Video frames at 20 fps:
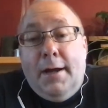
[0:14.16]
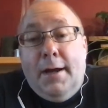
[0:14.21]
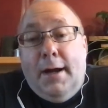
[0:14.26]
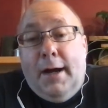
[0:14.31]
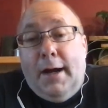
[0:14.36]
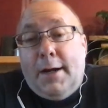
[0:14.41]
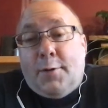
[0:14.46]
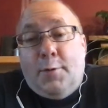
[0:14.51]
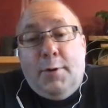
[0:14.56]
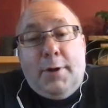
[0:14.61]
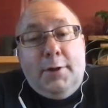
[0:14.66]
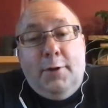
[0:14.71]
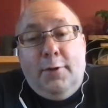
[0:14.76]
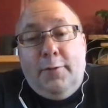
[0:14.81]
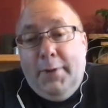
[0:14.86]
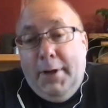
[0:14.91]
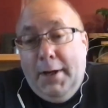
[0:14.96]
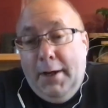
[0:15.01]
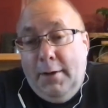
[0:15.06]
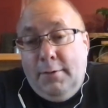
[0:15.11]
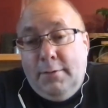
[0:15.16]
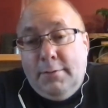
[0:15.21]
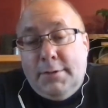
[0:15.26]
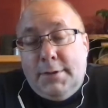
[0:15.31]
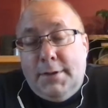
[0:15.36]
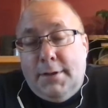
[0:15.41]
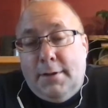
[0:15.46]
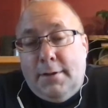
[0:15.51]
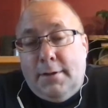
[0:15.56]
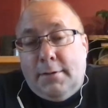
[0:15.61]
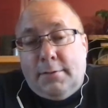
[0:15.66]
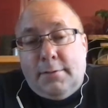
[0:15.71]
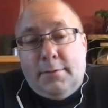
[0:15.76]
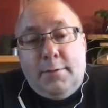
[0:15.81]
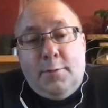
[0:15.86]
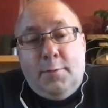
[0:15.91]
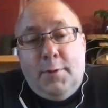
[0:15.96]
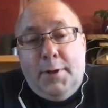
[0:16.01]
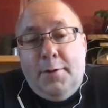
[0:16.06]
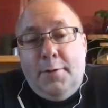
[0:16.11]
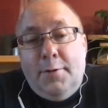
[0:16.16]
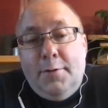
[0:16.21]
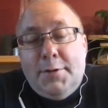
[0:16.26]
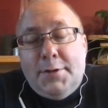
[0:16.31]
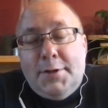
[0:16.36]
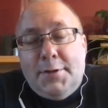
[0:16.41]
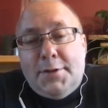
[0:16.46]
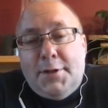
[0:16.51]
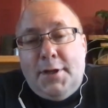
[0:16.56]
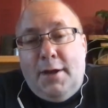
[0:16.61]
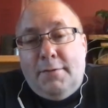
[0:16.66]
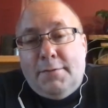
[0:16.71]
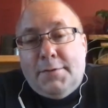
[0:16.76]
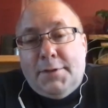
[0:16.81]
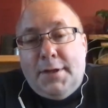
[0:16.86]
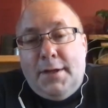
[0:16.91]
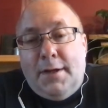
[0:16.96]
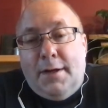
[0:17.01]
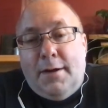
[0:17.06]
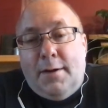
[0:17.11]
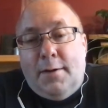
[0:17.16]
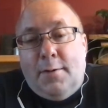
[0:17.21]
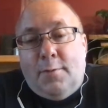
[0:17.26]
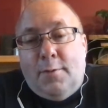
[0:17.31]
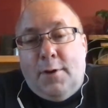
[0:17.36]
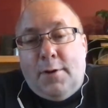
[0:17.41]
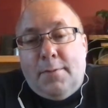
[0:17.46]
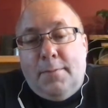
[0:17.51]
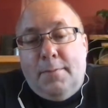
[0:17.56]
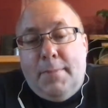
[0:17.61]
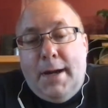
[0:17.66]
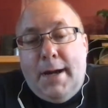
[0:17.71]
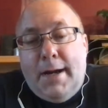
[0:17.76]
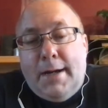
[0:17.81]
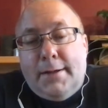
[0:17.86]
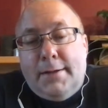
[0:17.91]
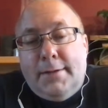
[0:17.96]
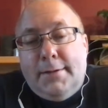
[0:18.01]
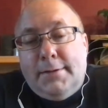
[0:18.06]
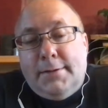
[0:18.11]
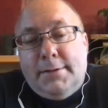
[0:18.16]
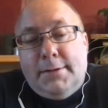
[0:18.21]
quick little video to reintroduce ourselves. Welcome back